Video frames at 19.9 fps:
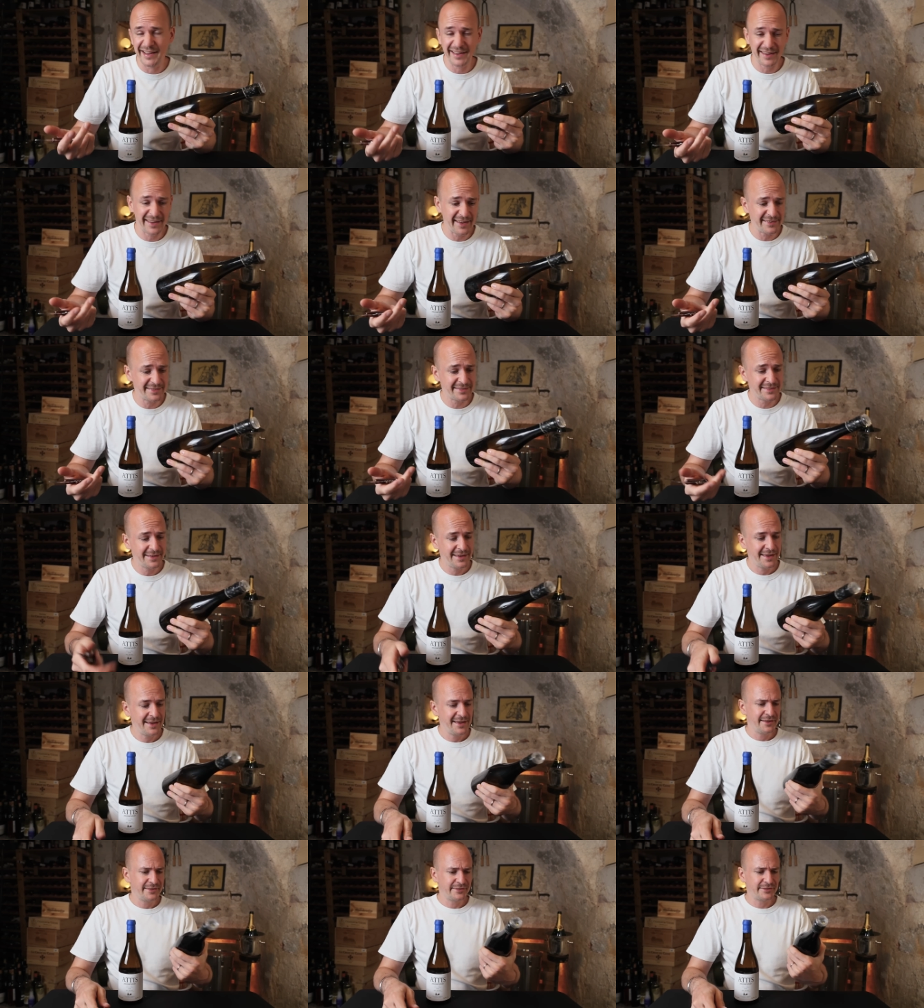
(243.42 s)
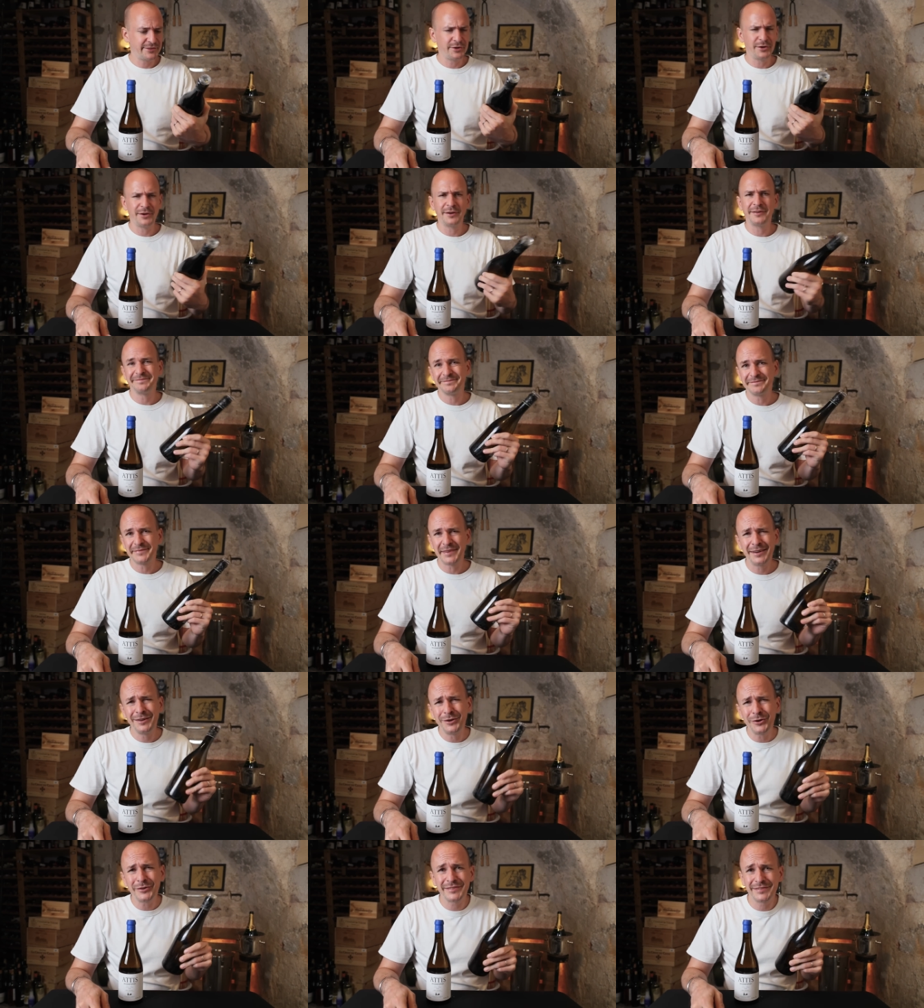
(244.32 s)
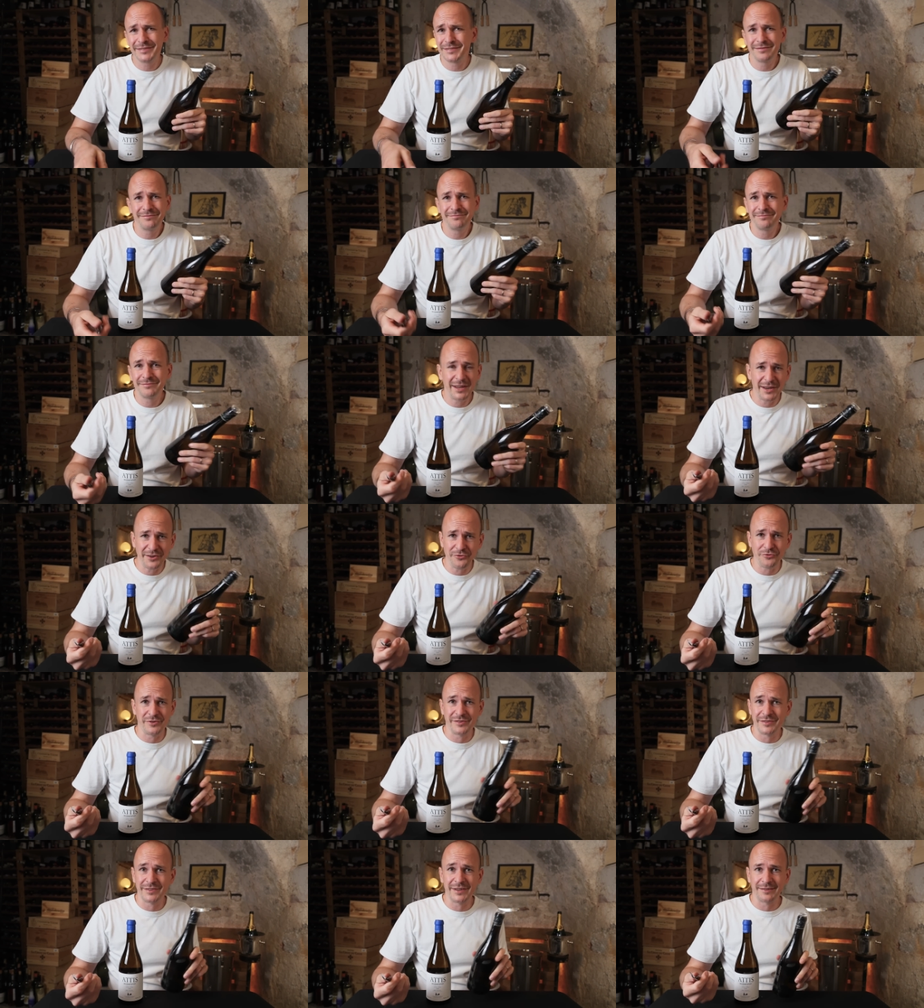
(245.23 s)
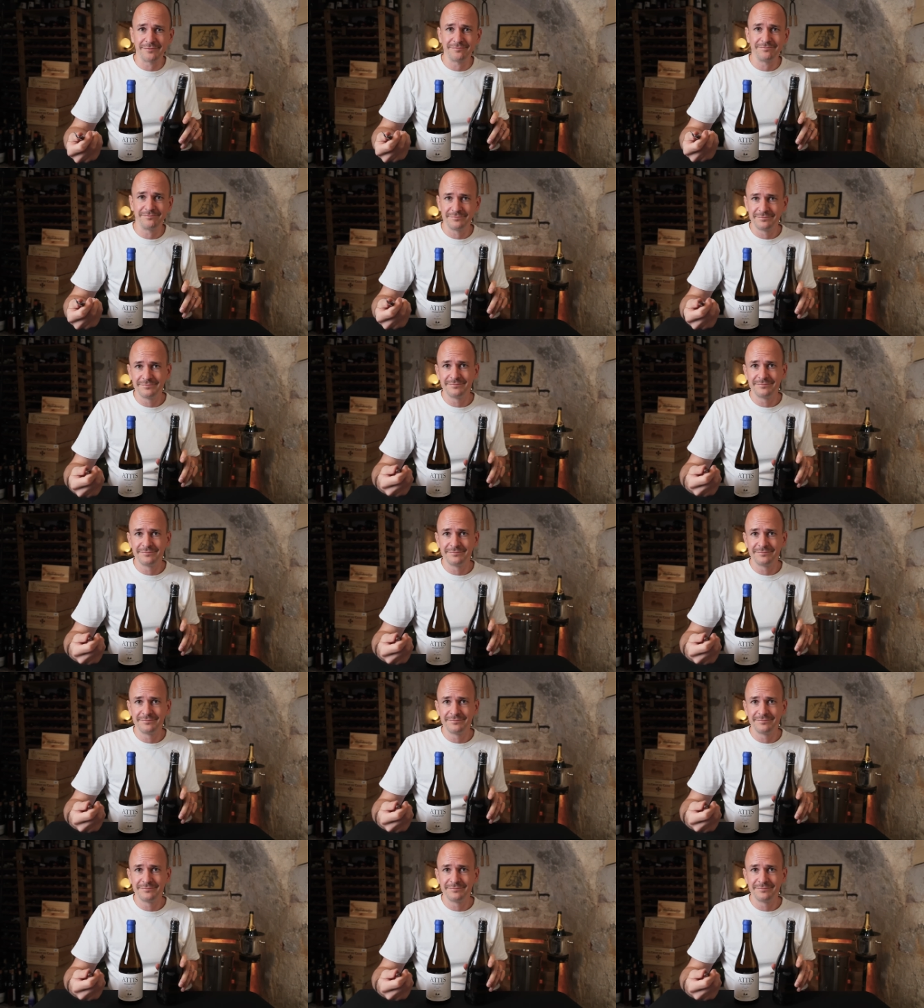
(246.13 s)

I guess, so it looks interesting.